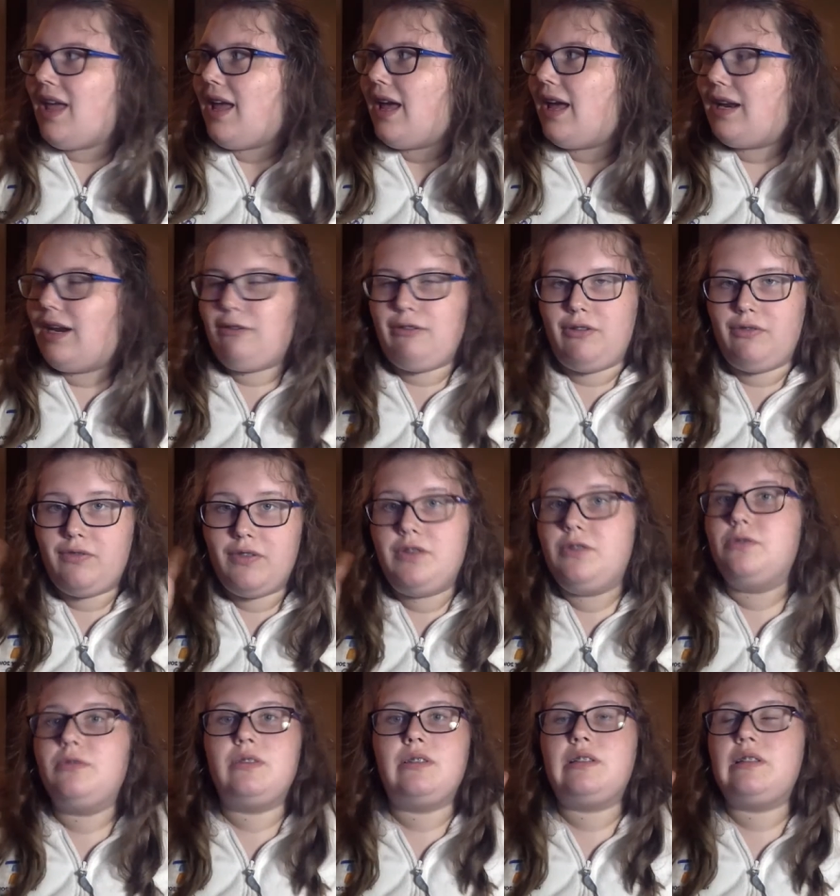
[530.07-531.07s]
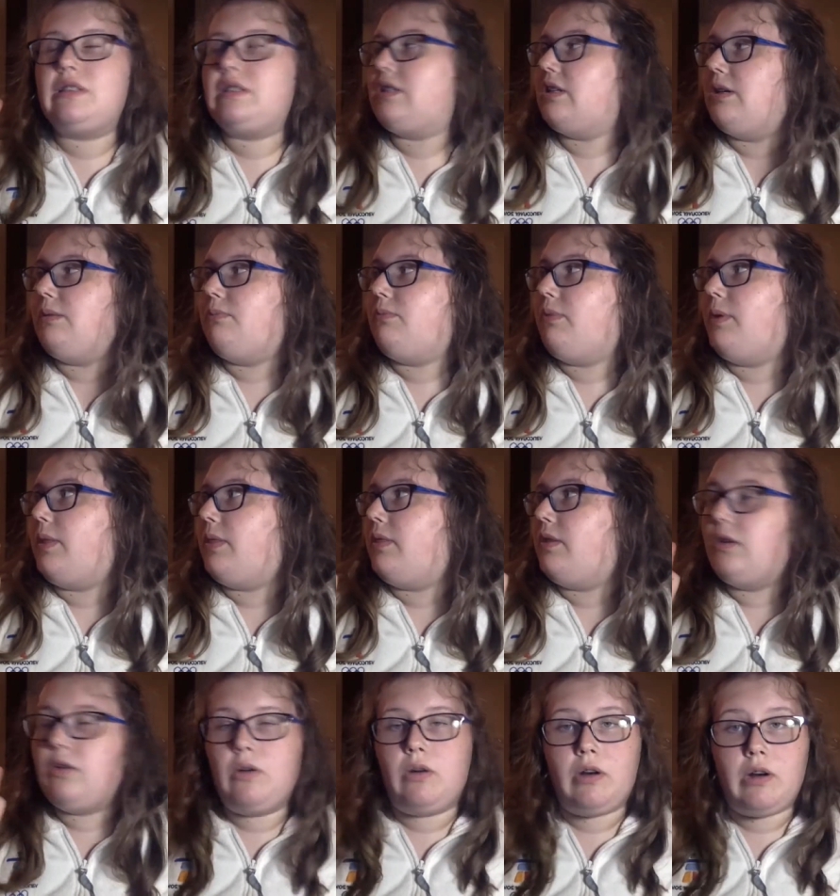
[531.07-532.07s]
and I refuse to sleep with the
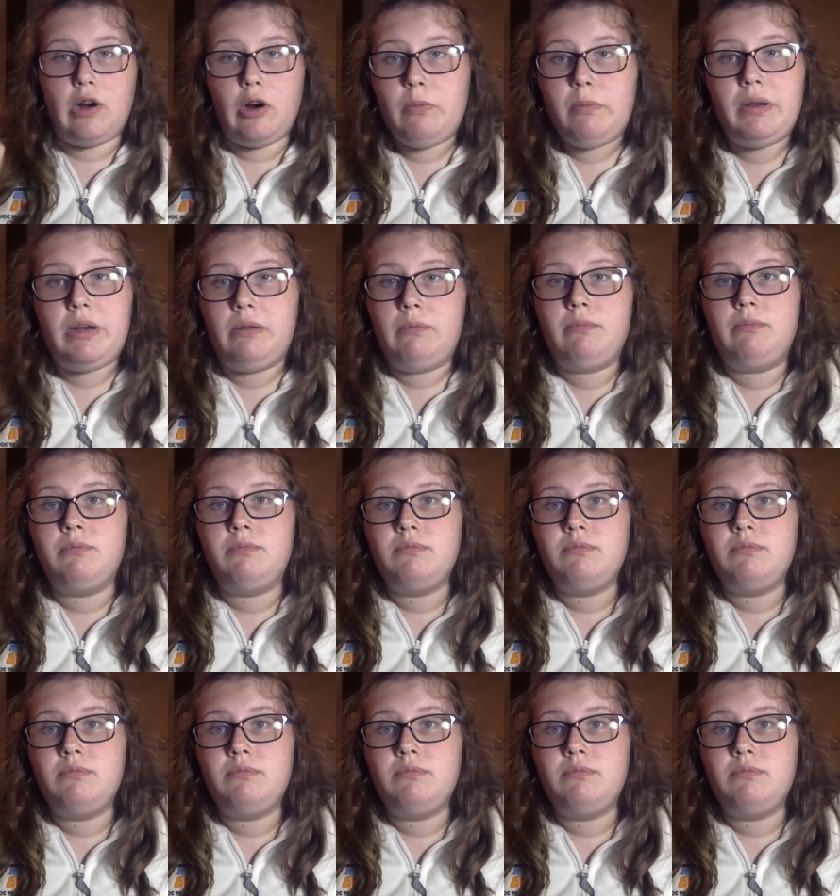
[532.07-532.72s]
door open,